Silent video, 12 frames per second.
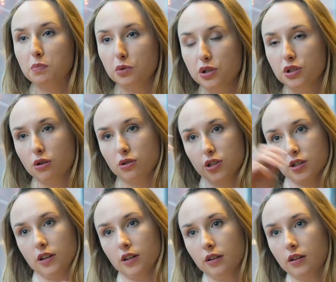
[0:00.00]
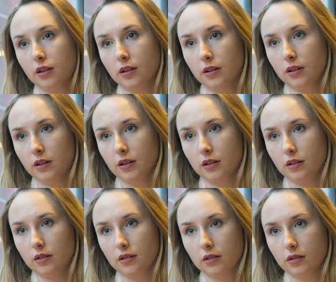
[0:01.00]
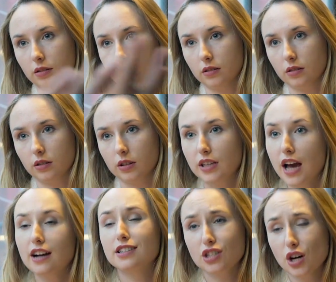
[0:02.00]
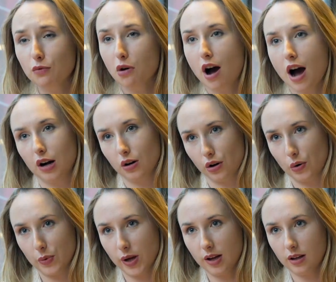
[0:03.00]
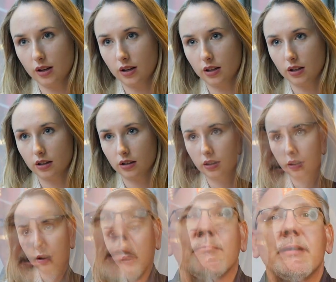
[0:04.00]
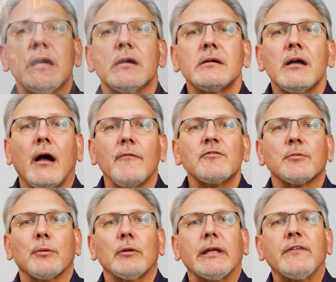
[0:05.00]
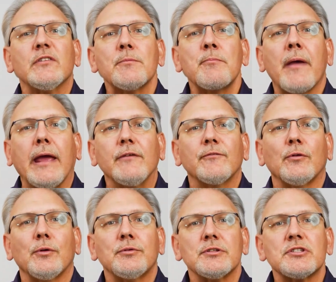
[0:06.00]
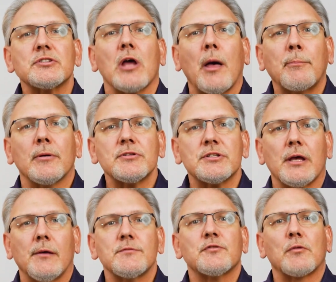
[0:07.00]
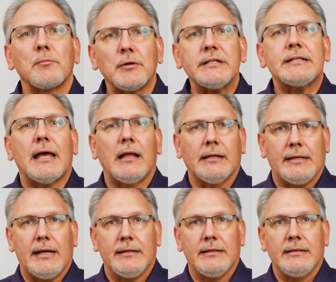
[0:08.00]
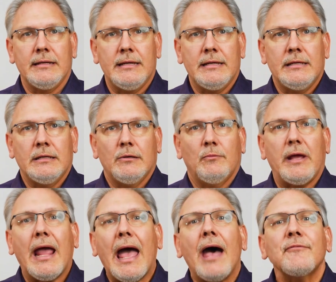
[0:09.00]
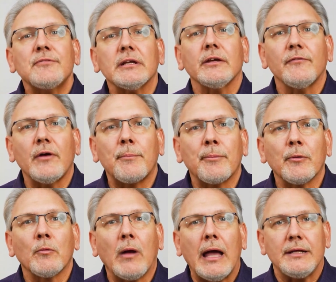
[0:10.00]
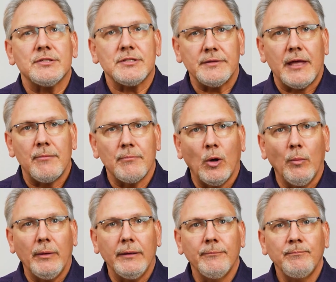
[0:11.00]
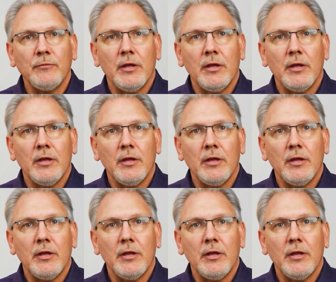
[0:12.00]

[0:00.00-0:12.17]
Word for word: deeply ingrained in our psyche, even in our physical reflexes. It can be uncomfortable, even painful, to stop ourselves from retaliating. We have to give up our rights in that moment.